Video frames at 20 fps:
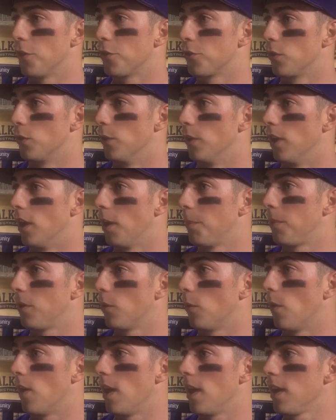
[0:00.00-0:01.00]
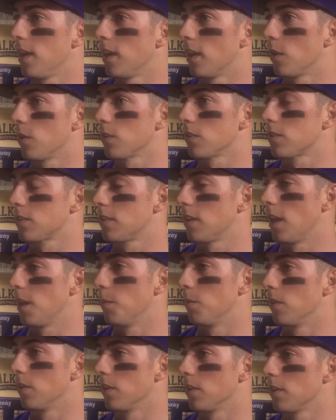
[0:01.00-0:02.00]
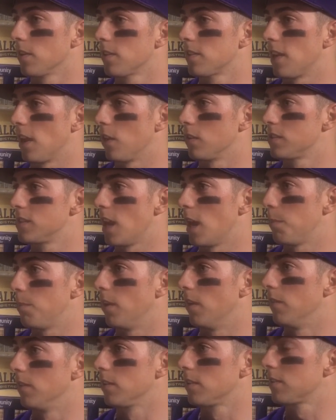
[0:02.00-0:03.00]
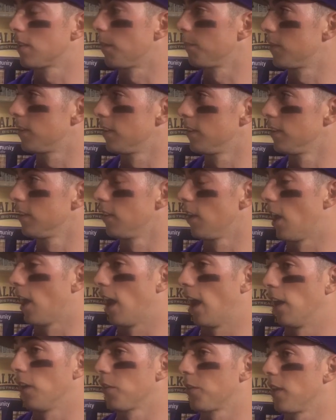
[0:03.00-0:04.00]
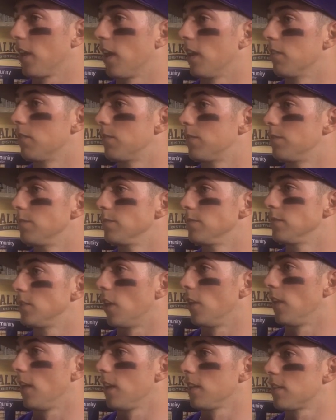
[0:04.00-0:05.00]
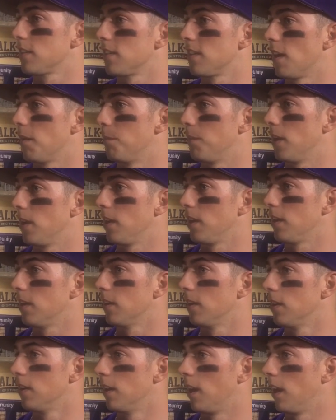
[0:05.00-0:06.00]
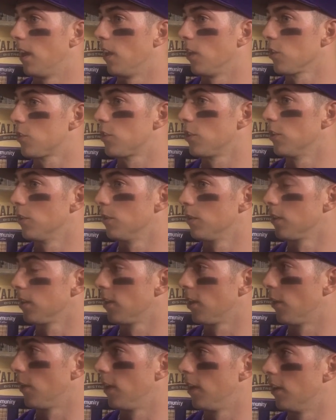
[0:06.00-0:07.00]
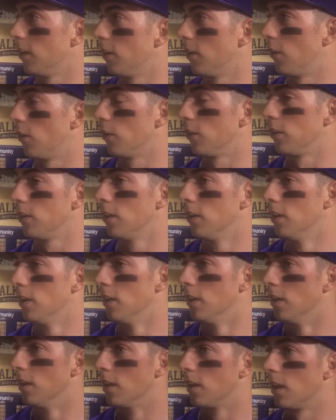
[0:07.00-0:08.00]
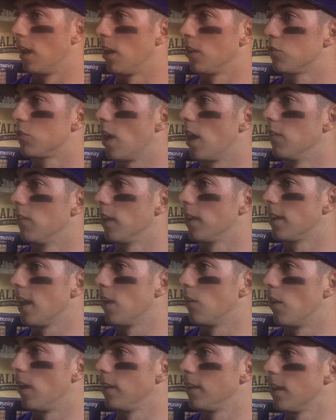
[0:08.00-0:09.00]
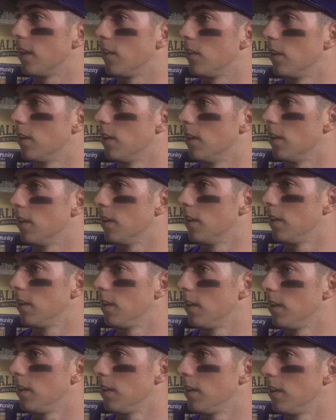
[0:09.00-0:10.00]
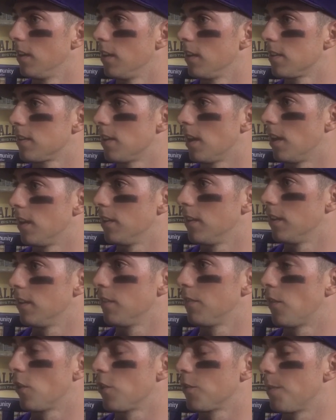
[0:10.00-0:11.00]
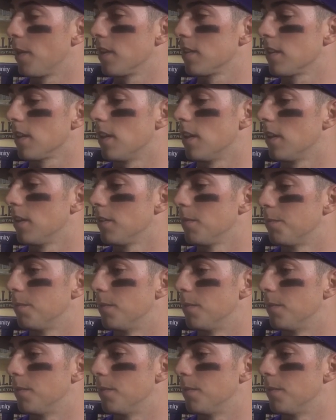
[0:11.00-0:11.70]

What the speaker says: threw it up and away, and I was able to stay on top of it. Something, I don't think I've done that since I've been here at LSU. Hit a hard line drive like that right down inside the first base line.